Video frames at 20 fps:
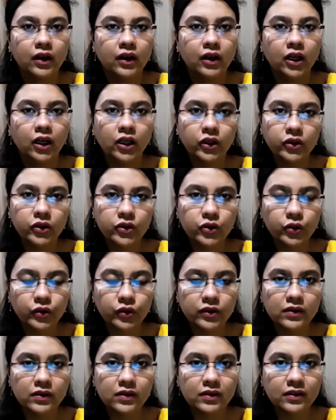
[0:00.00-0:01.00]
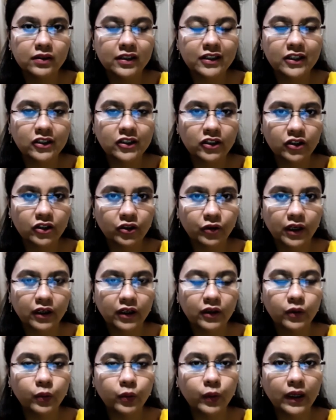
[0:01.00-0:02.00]
Hello students, this is
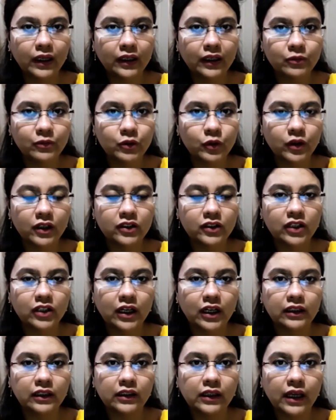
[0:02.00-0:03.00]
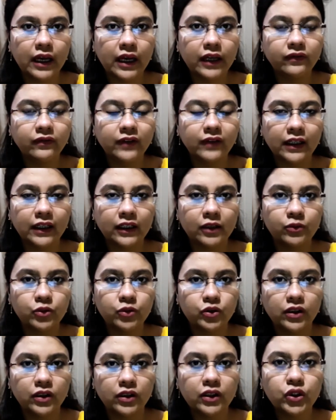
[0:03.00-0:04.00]
Ingrain. Welcome to our channel and welcome to
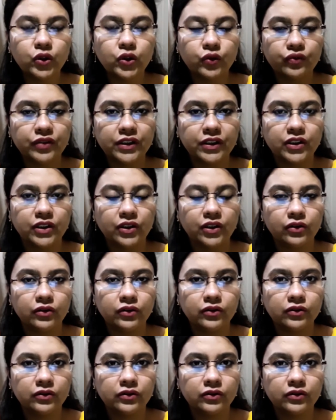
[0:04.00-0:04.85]
the new video.